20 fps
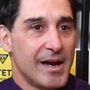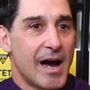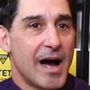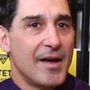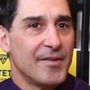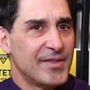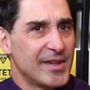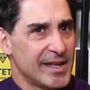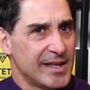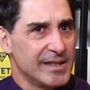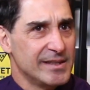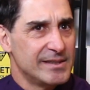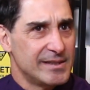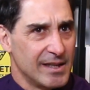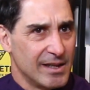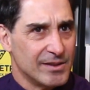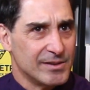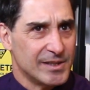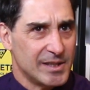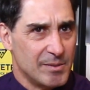I think he
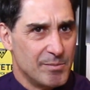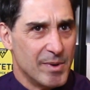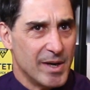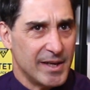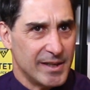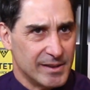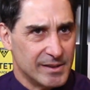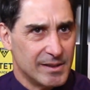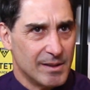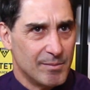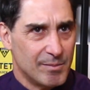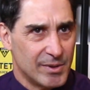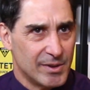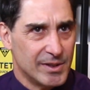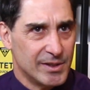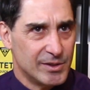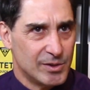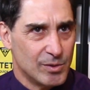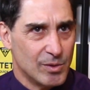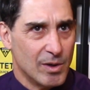sells e-bikes. I'm
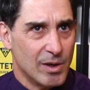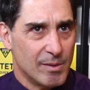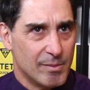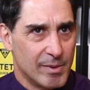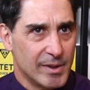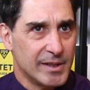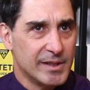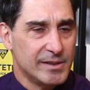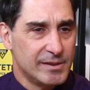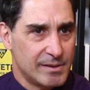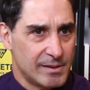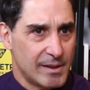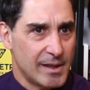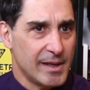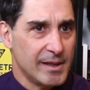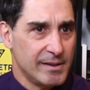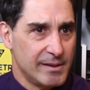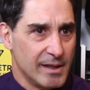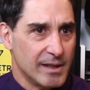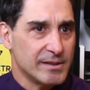pretty sure, but
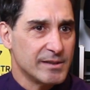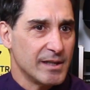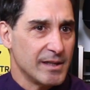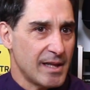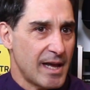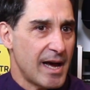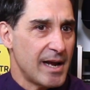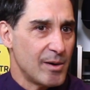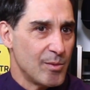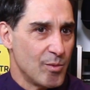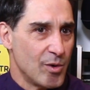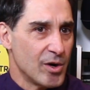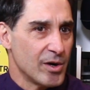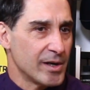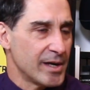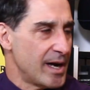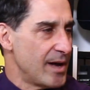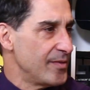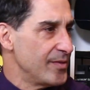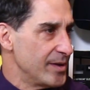he does a lot of
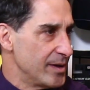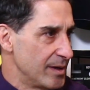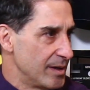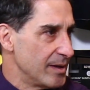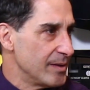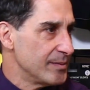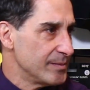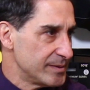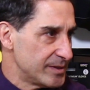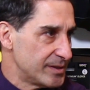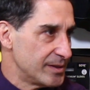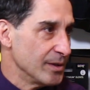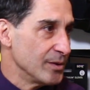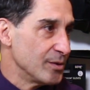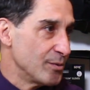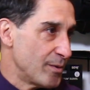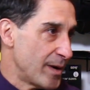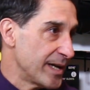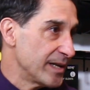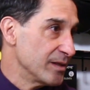work on the
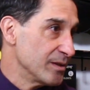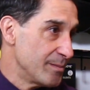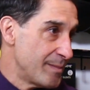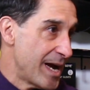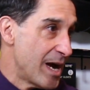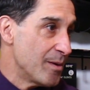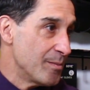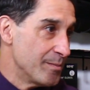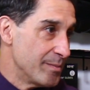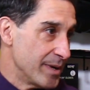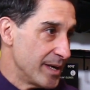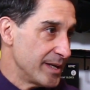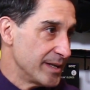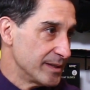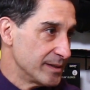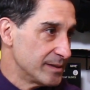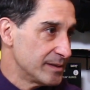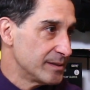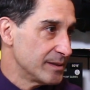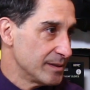regular mountain
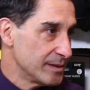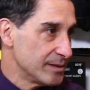bikes.